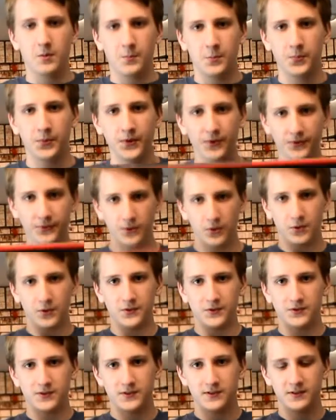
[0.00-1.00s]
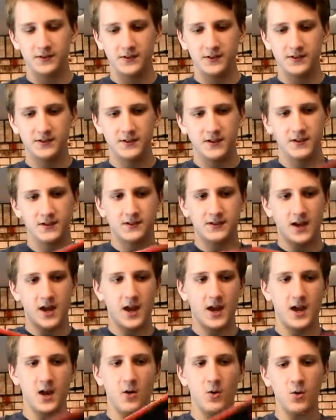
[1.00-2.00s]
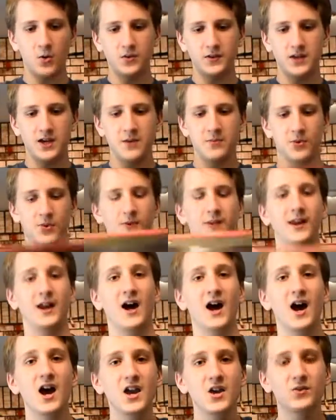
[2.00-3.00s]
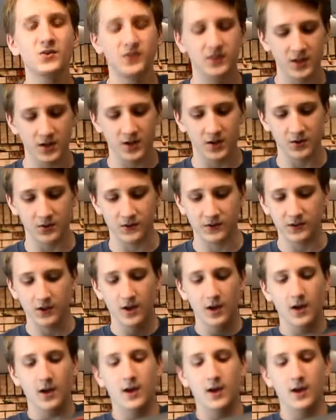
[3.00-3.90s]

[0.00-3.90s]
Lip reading: Peripherals. This is an old keyboard that I used to use.